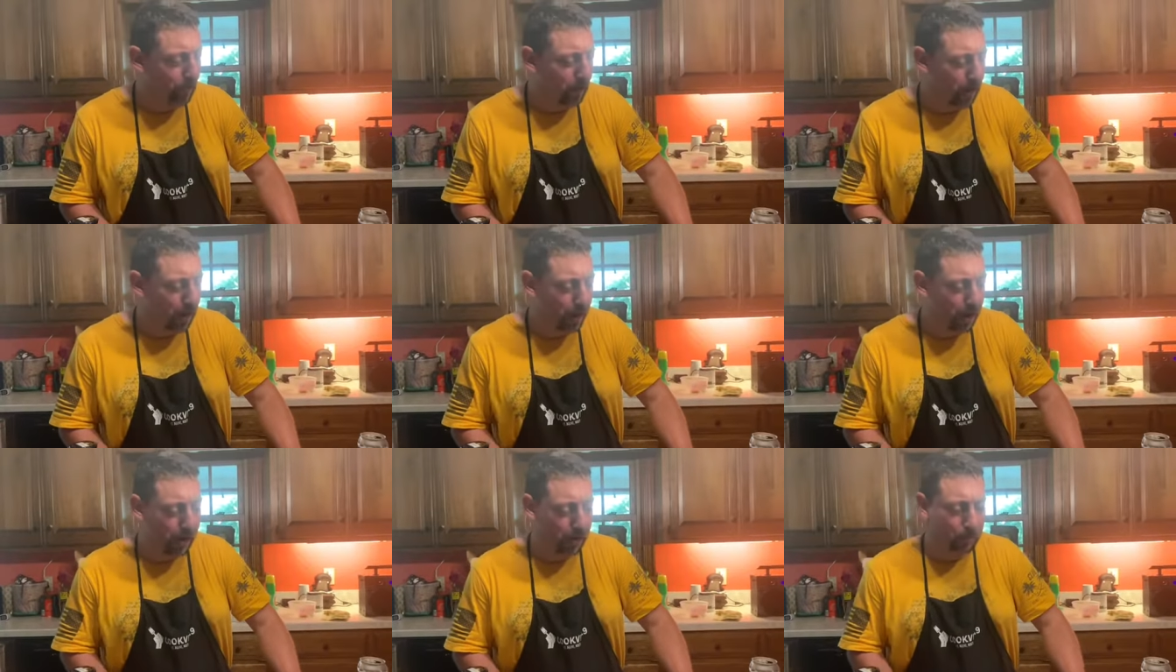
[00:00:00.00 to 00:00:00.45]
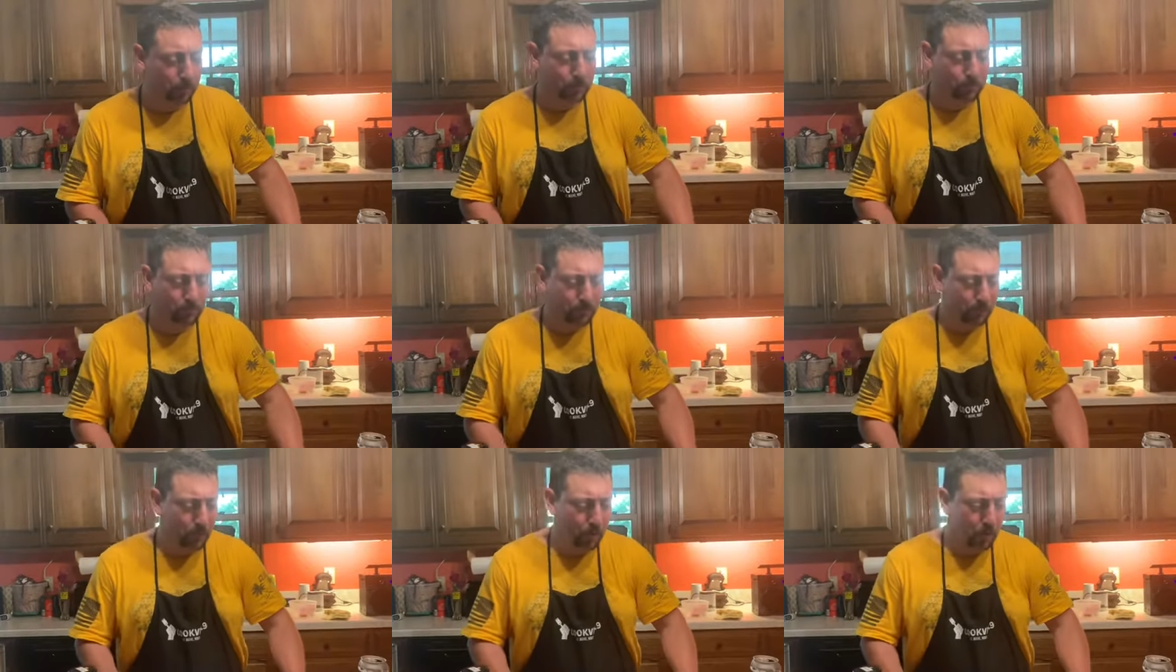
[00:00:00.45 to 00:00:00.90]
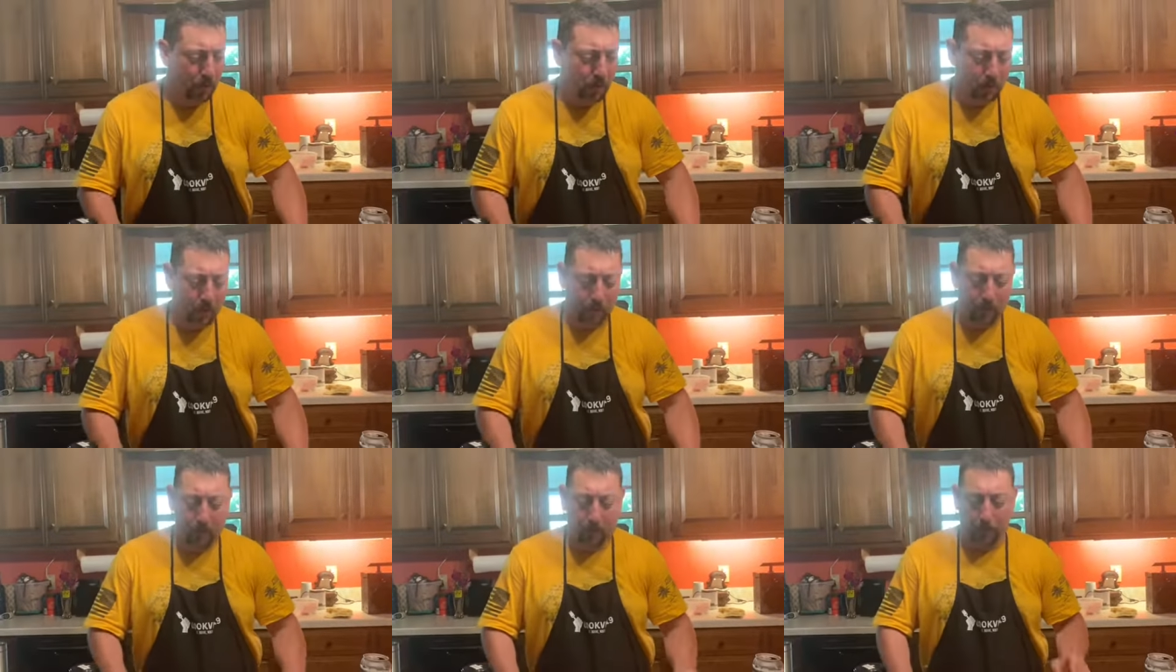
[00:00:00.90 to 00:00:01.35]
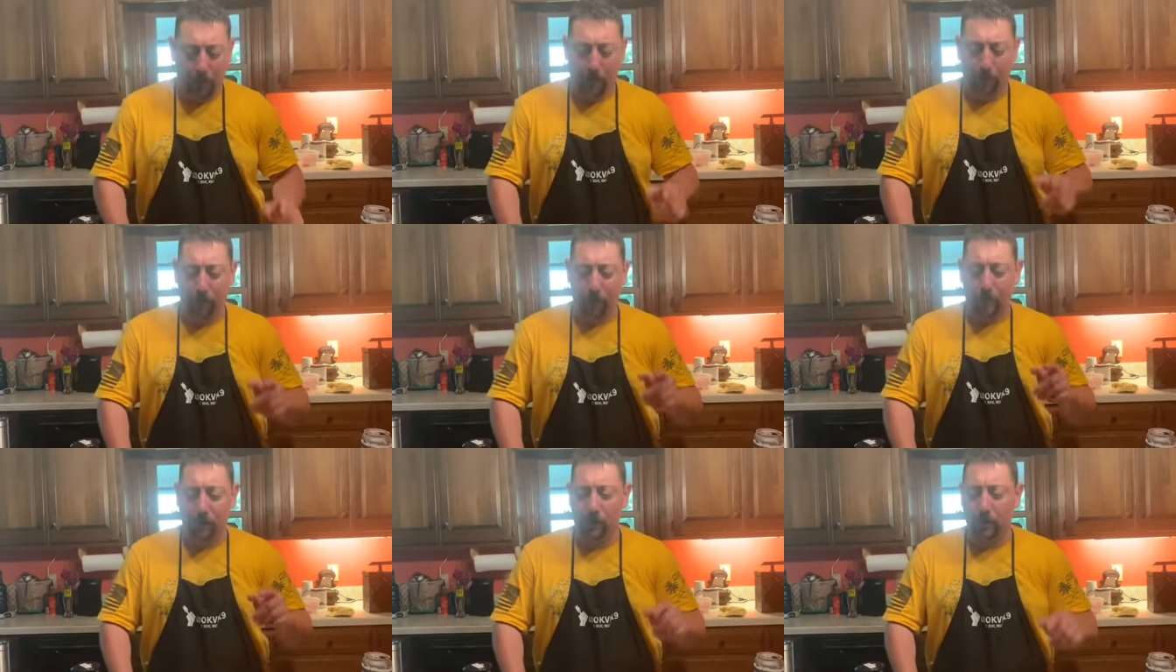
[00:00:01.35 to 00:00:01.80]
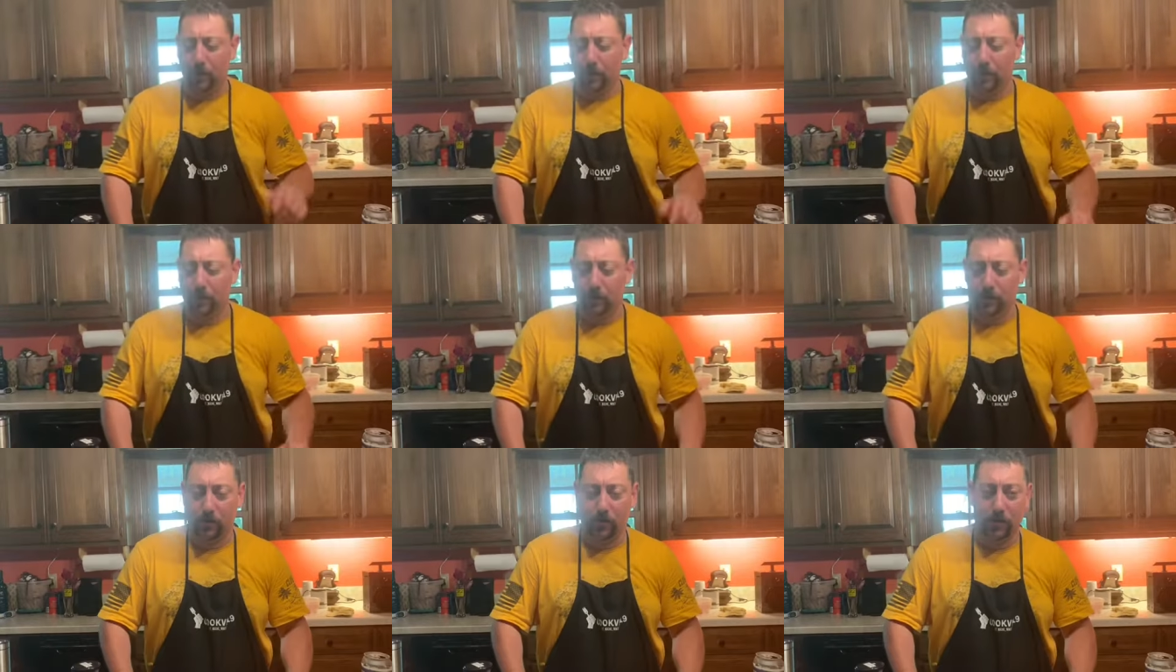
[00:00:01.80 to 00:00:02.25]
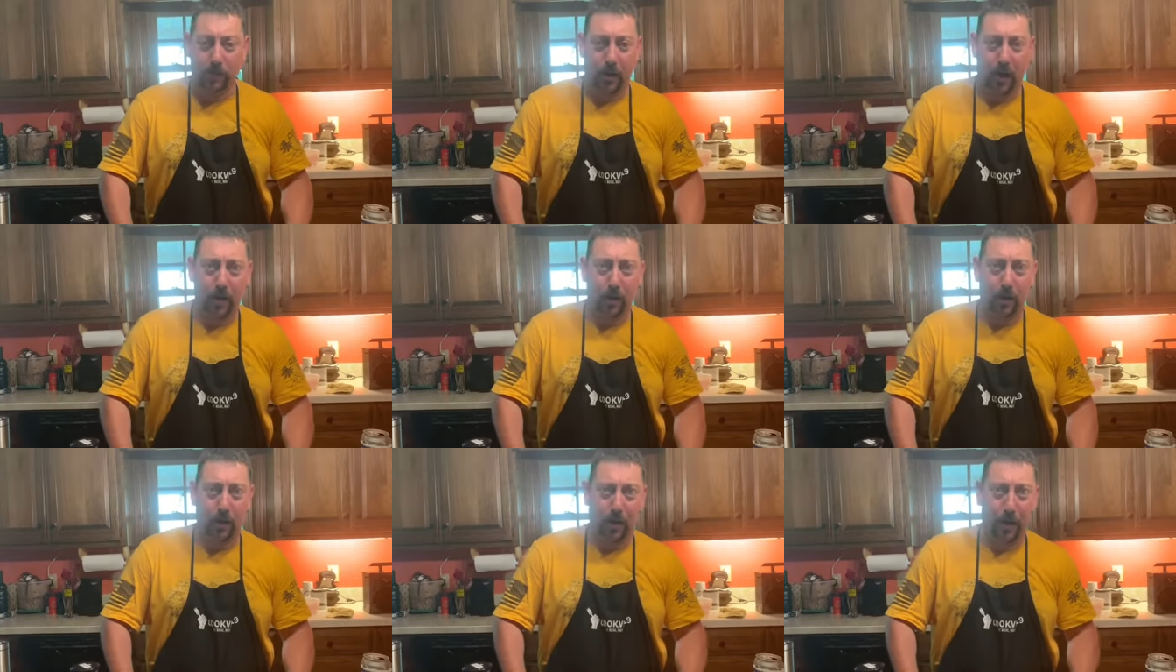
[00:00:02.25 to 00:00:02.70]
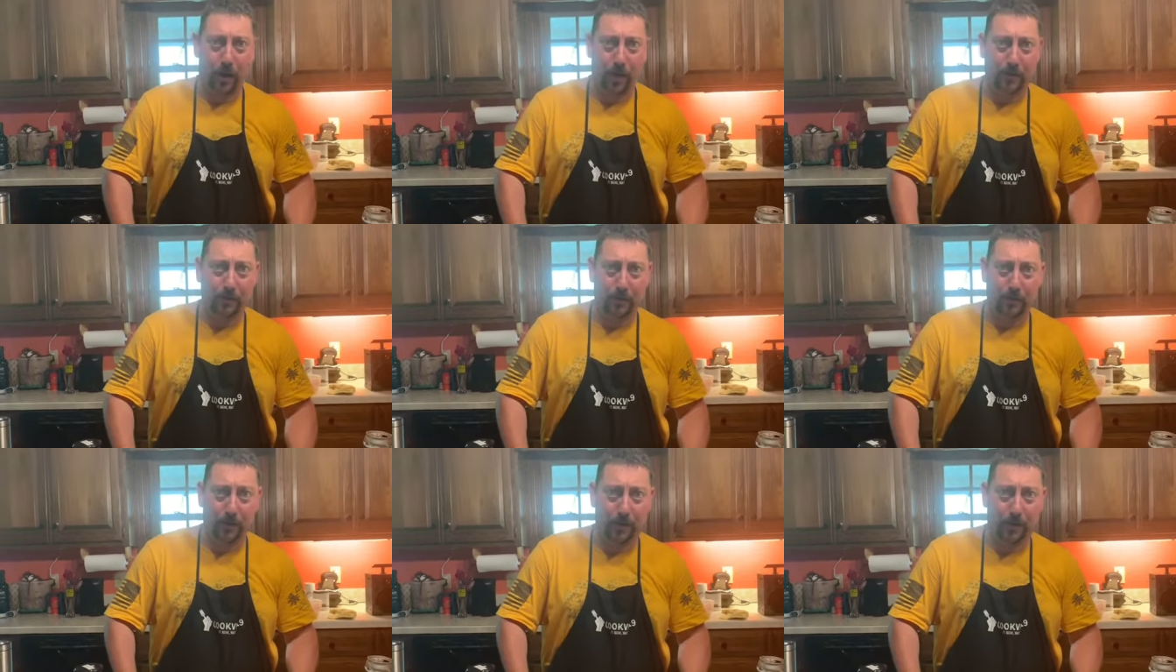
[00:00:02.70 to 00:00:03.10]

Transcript: Um, my friend Jason Snyder had